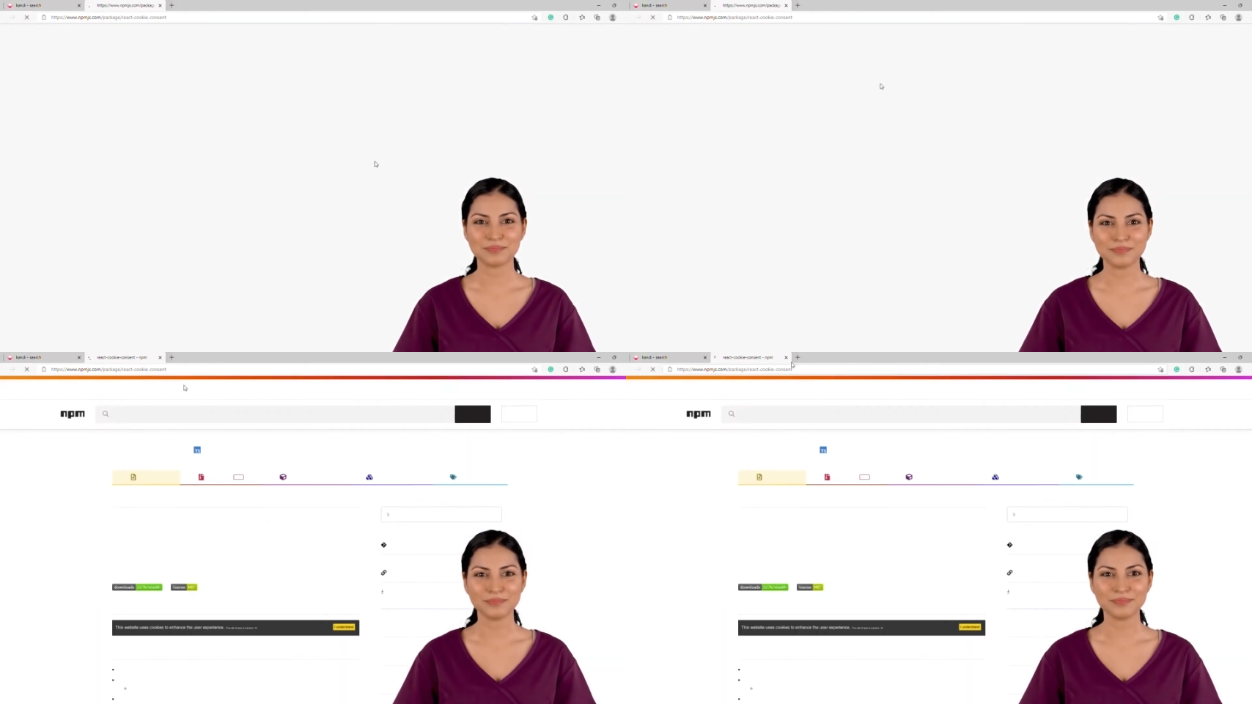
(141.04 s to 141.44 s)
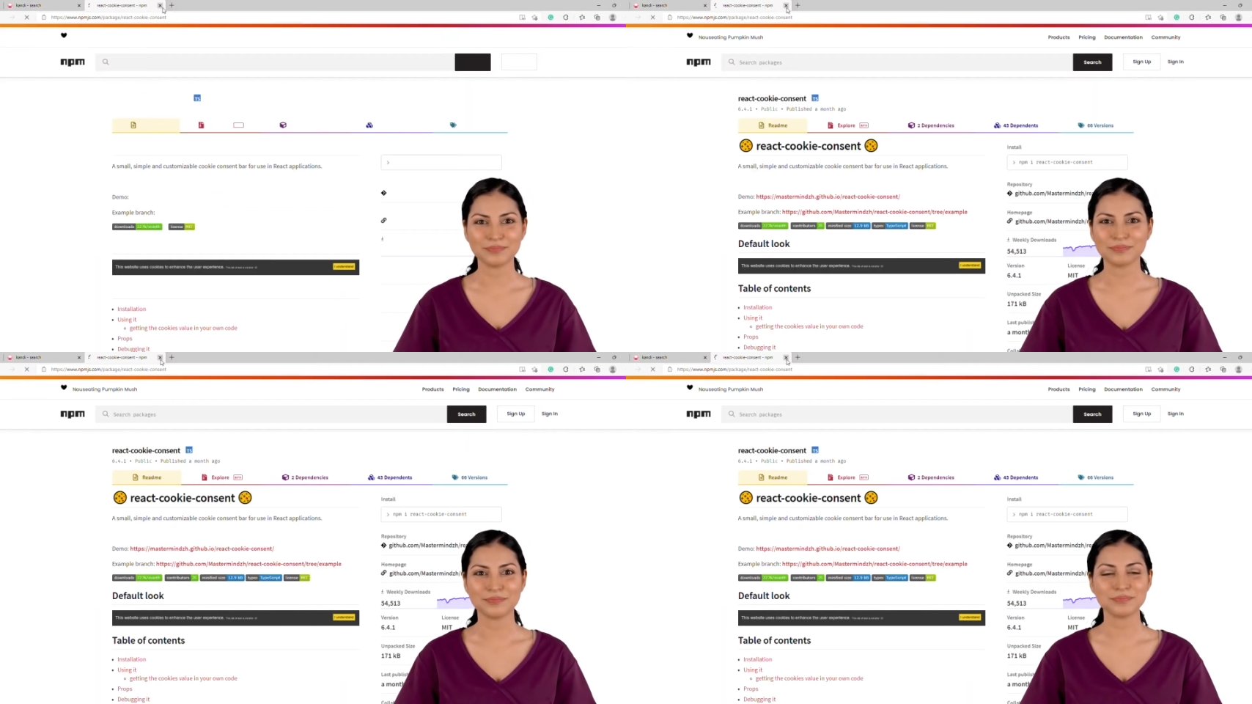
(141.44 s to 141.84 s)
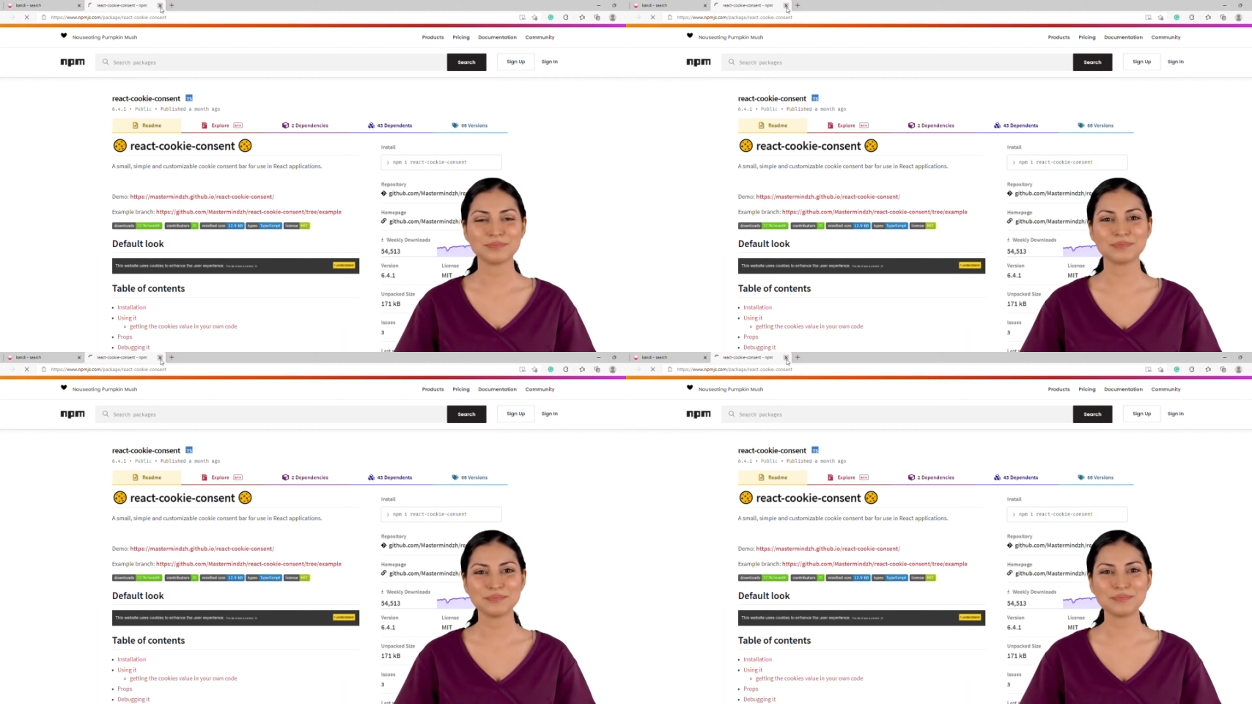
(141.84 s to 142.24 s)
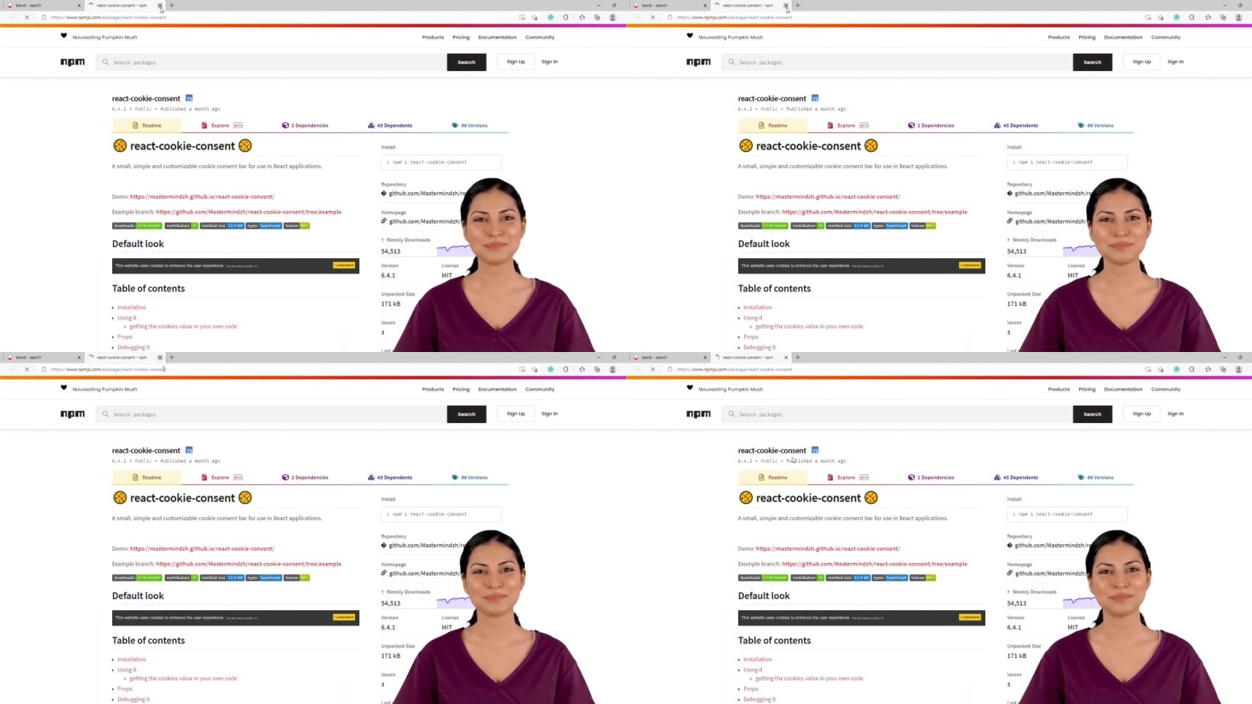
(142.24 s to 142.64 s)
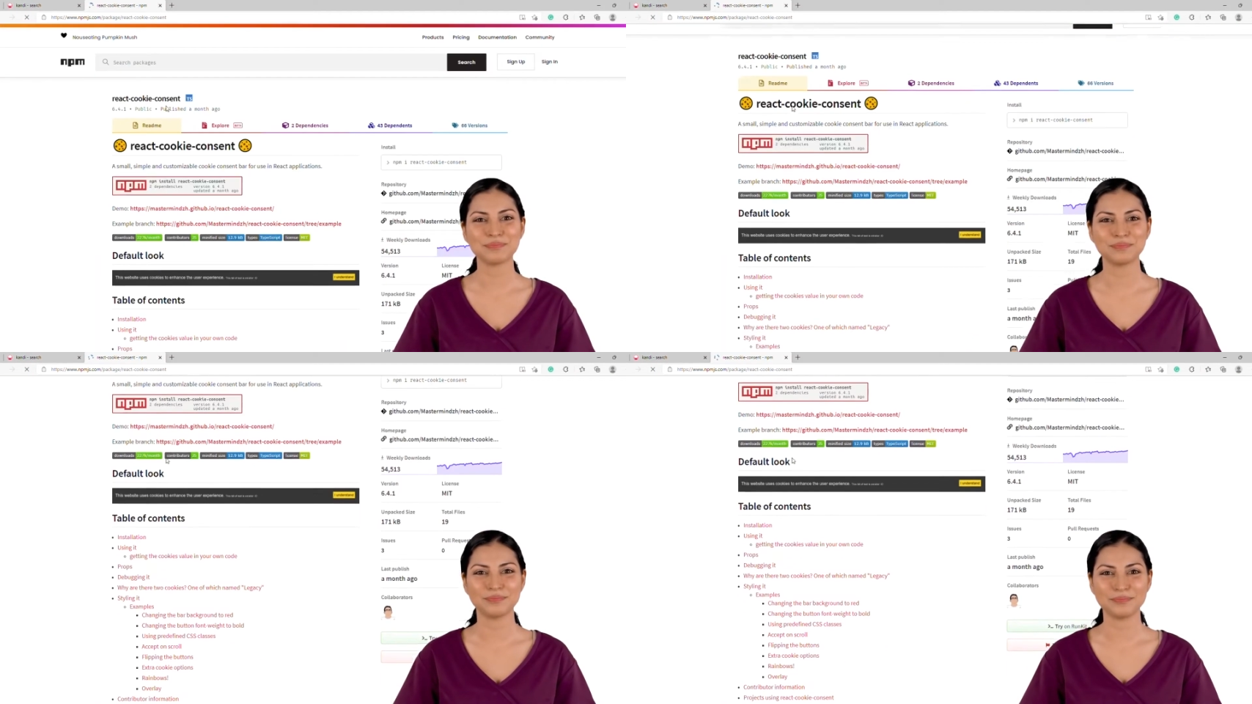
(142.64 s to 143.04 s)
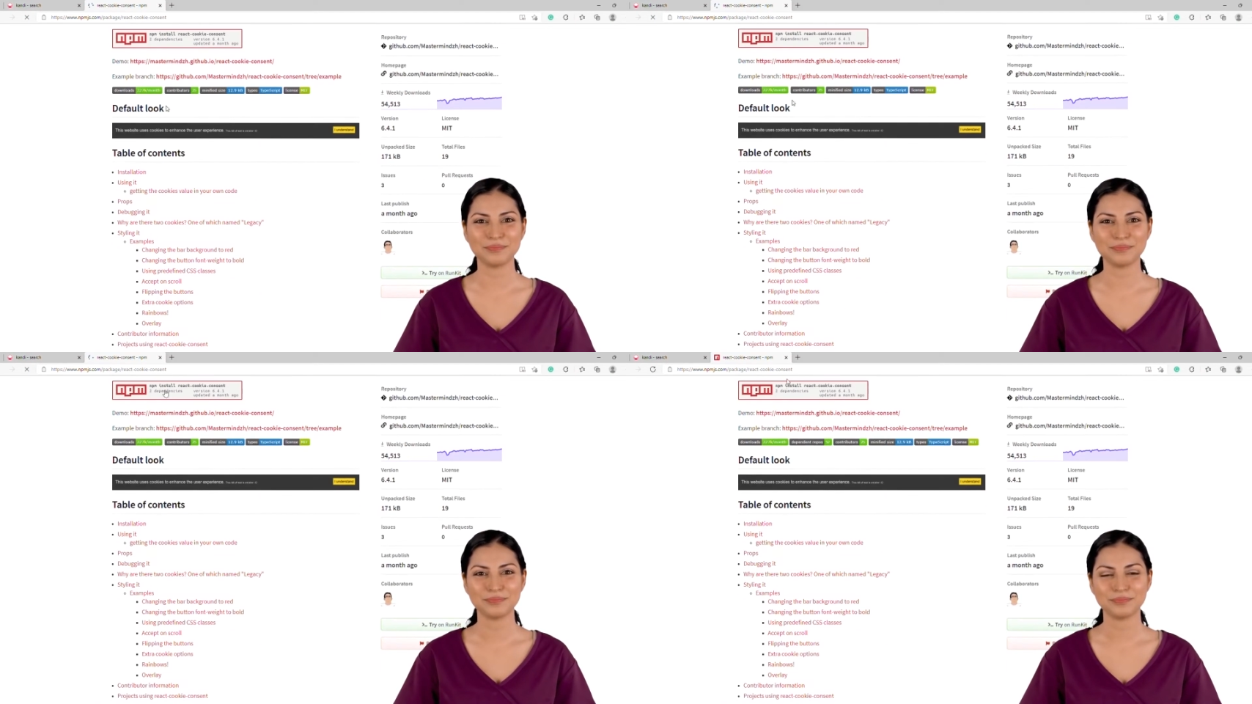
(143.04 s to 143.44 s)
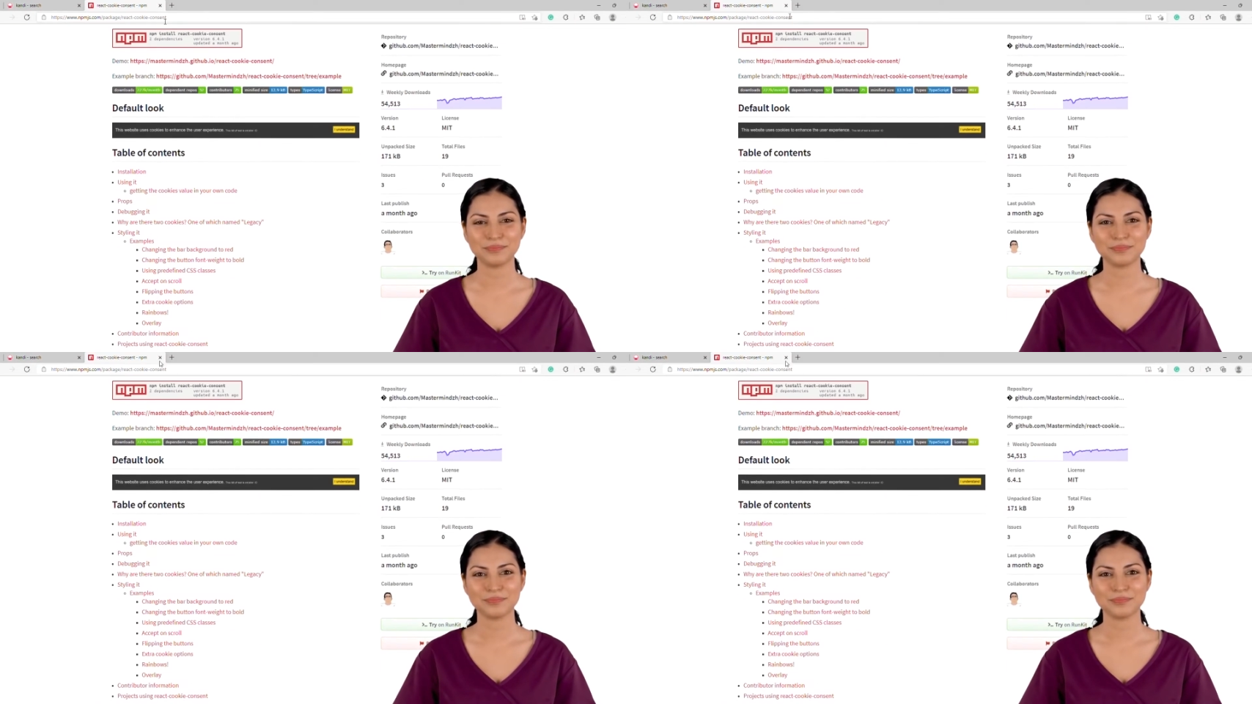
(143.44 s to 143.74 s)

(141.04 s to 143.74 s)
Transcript: [no speech]